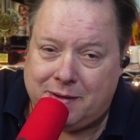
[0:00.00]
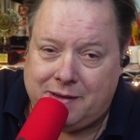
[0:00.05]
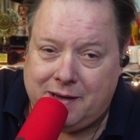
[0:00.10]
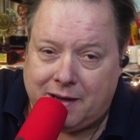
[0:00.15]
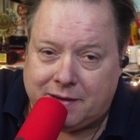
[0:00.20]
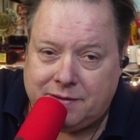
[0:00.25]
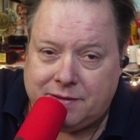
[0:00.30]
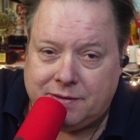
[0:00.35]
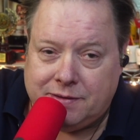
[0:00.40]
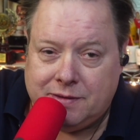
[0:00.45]
I'm in
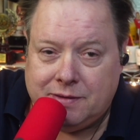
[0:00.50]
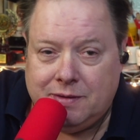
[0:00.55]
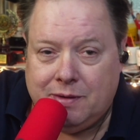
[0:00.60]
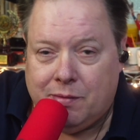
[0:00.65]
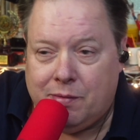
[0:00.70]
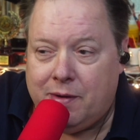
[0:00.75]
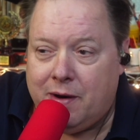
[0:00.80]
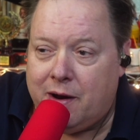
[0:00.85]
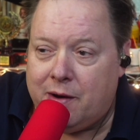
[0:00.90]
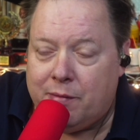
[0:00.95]
Texas.
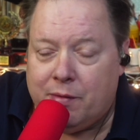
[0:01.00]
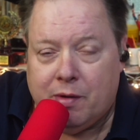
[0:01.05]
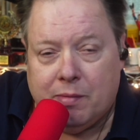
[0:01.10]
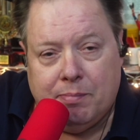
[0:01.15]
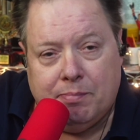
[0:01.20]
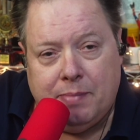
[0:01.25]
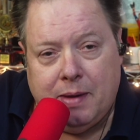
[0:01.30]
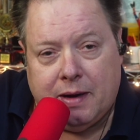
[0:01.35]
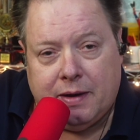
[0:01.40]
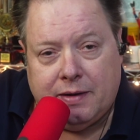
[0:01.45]
We're not a
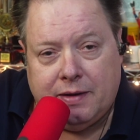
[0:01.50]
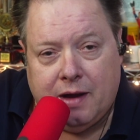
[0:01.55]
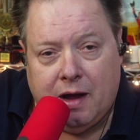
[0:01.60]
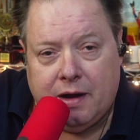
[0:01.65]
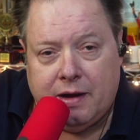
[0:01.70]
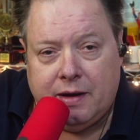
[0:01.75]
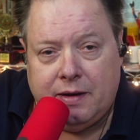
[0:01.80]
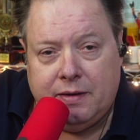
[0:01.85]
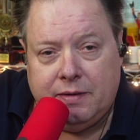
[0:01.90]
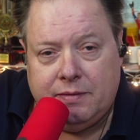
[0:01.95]
real big
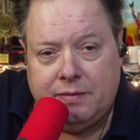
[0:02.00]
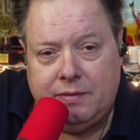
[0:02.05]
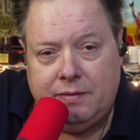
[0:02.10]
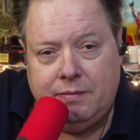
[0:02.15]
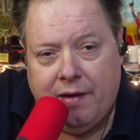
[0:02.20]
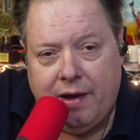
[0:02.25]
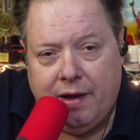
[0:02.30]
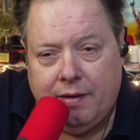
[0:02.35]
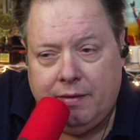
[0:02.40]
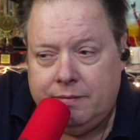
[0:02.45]
Dunkin'
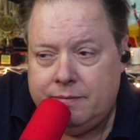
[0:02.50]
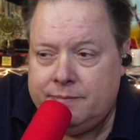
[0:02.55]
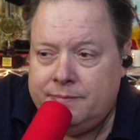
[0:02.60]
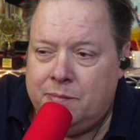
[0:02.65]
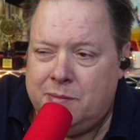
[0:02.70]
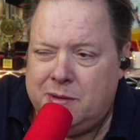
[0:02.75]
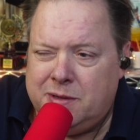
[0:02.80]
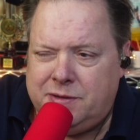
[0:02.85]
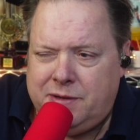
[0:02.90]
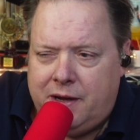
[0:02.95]
area,
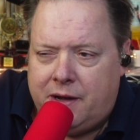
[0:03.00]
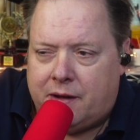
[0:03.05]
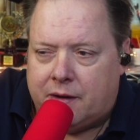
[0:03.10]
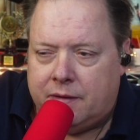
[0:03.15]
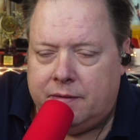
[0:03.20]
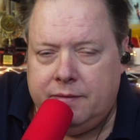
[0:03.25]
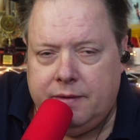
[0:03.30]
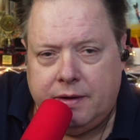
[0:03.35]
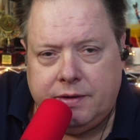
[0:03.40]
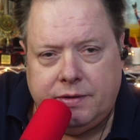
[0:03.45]
but
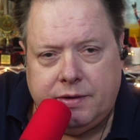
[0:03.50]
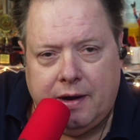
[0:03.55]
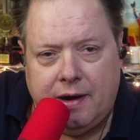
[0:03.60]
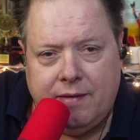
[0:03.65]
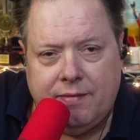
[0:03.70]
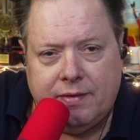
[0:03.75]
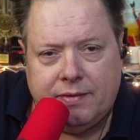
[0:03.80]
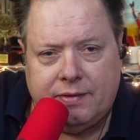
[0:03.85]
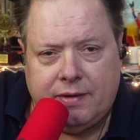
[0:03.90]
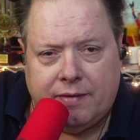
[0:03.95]
still, they should
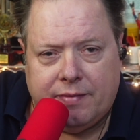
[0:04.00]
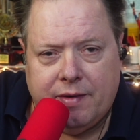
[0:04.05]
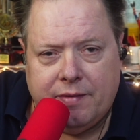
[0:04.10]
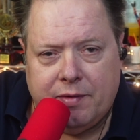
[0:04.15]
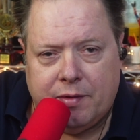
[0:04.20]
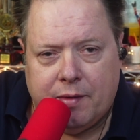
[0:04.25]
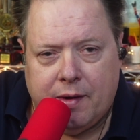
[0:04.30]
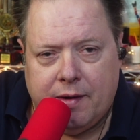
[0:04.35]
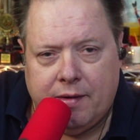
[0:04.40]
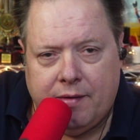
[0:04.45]
have this stuff
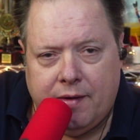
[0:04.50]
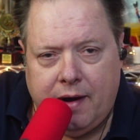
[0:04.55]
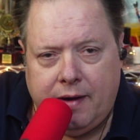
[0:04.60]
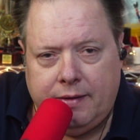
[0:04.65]
everywhere,